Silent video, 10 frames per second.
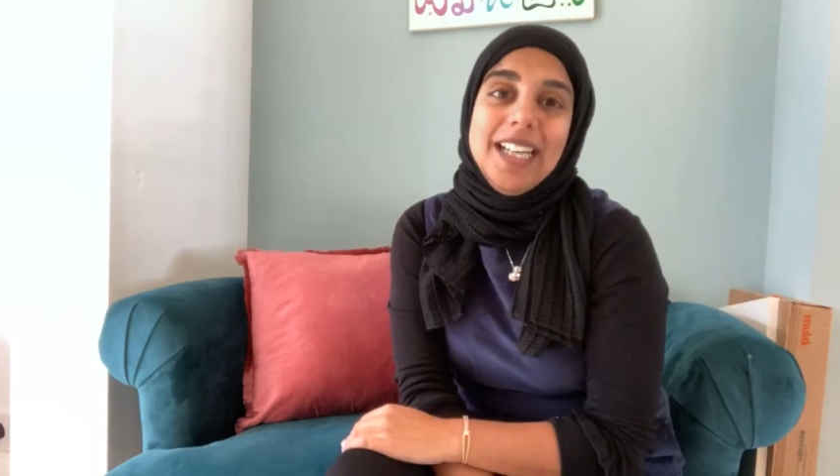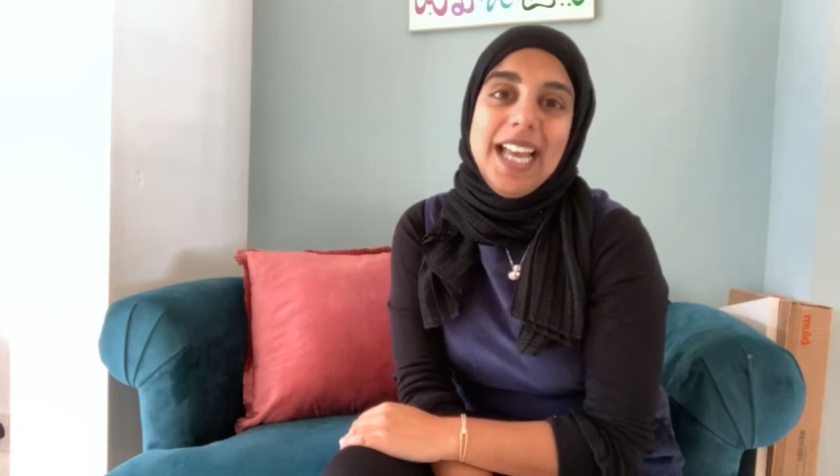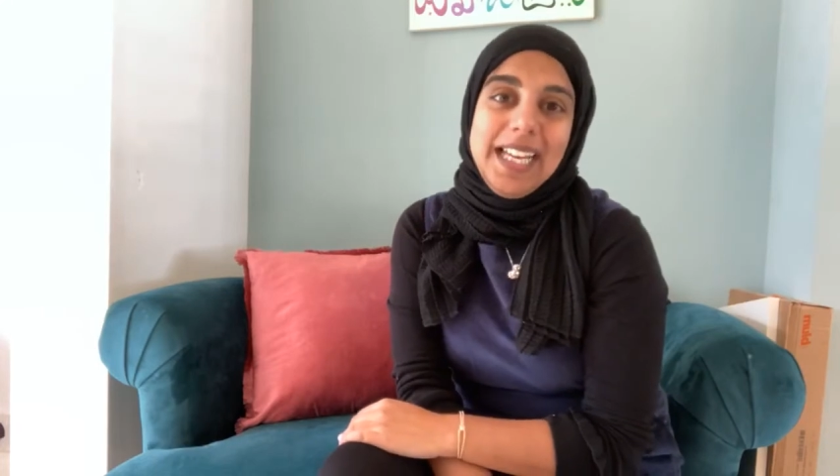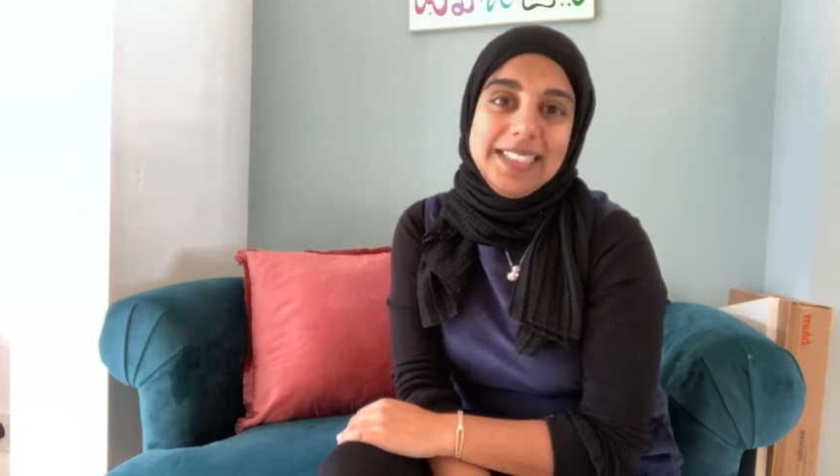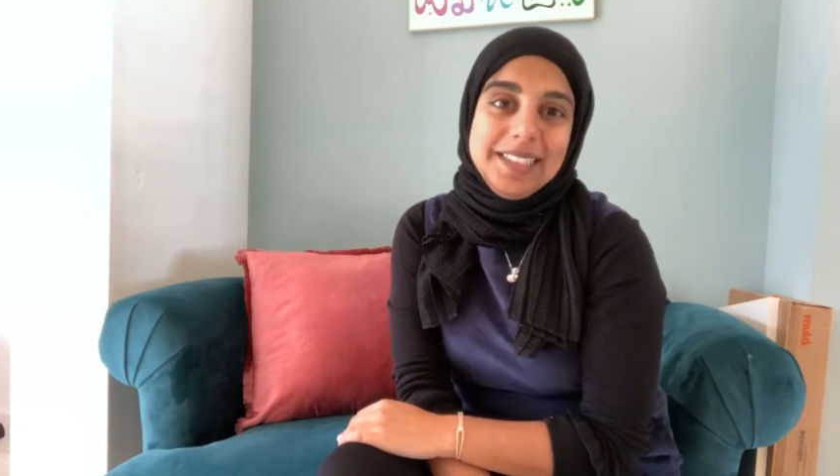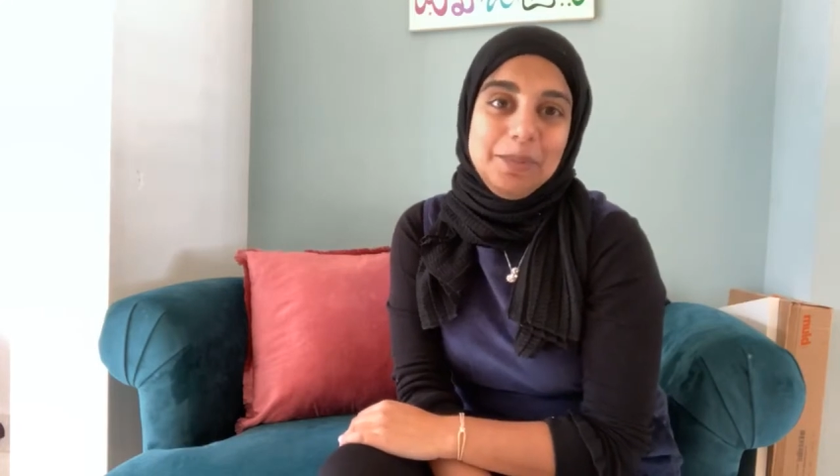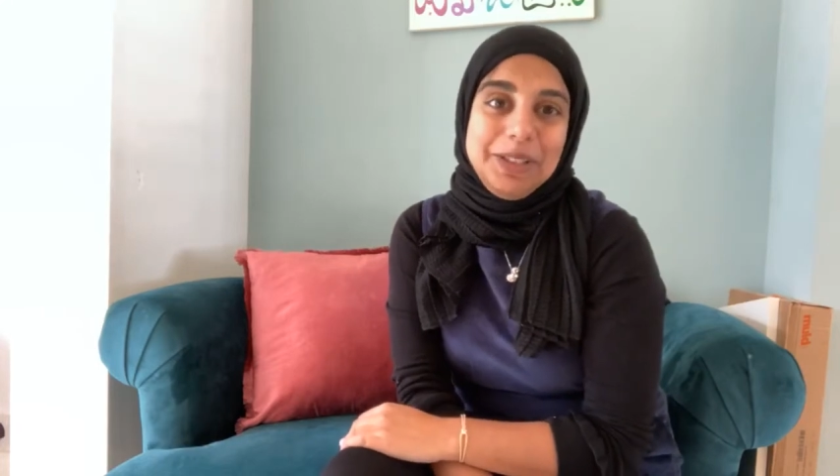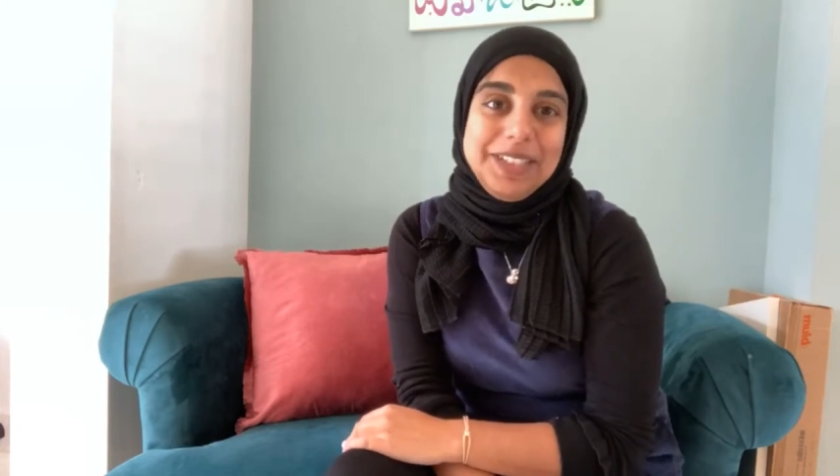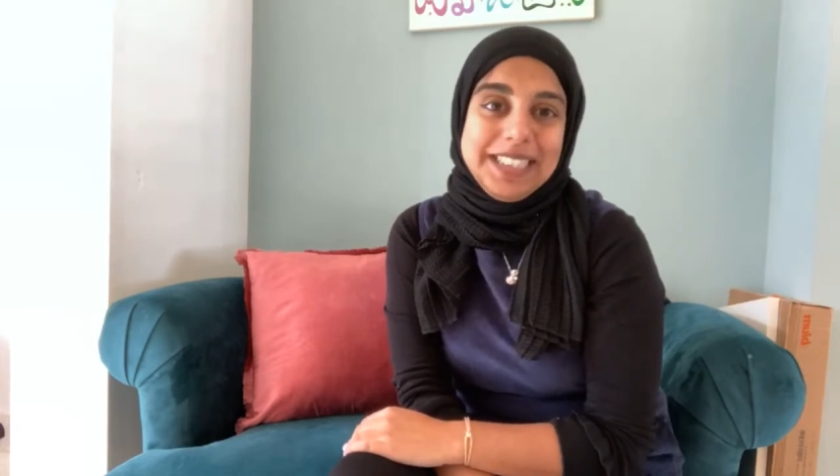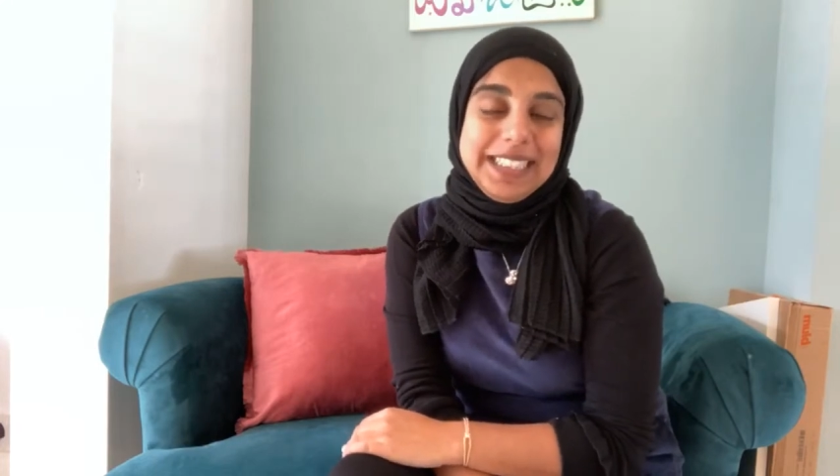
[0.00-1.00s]

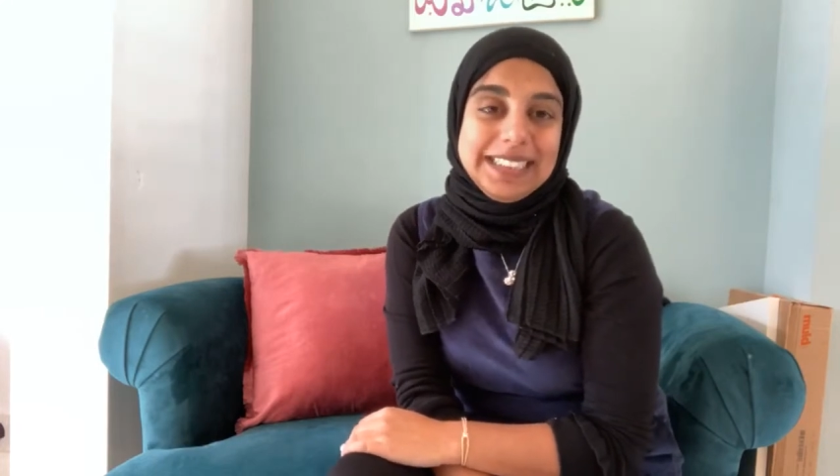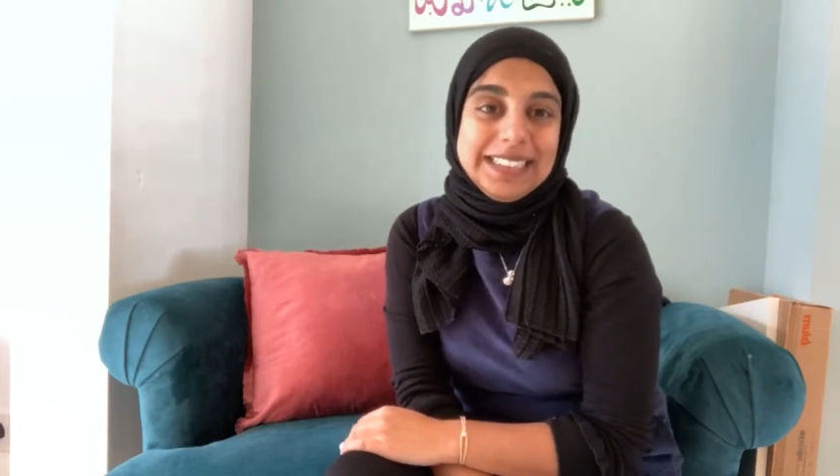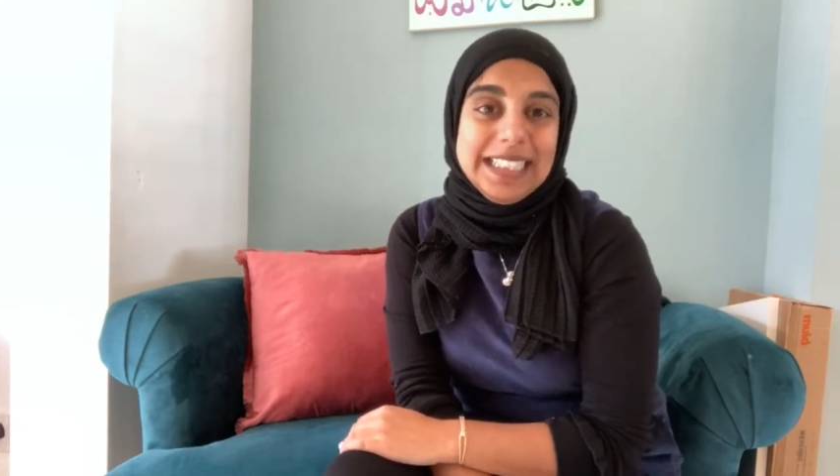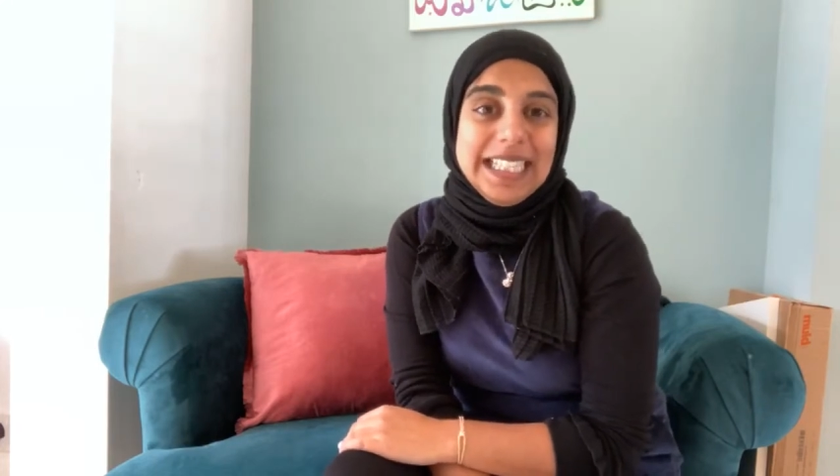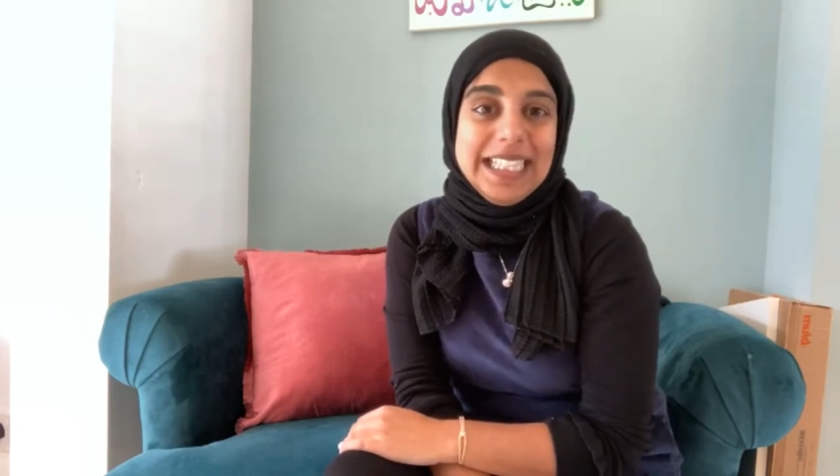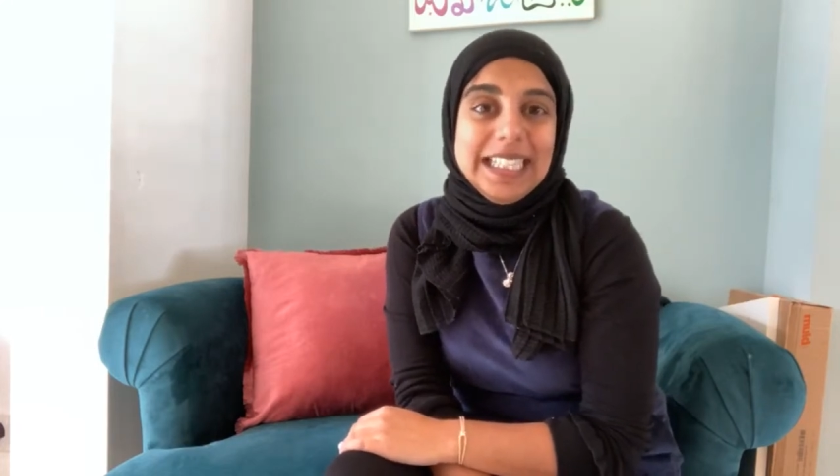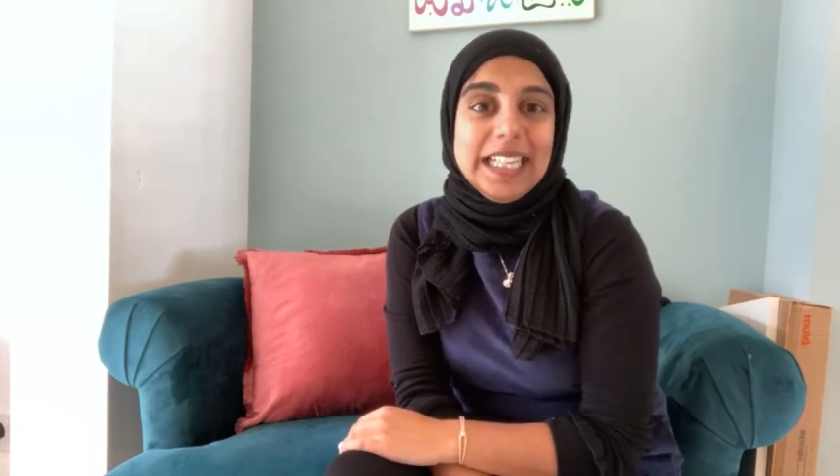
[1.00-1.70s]
SW16,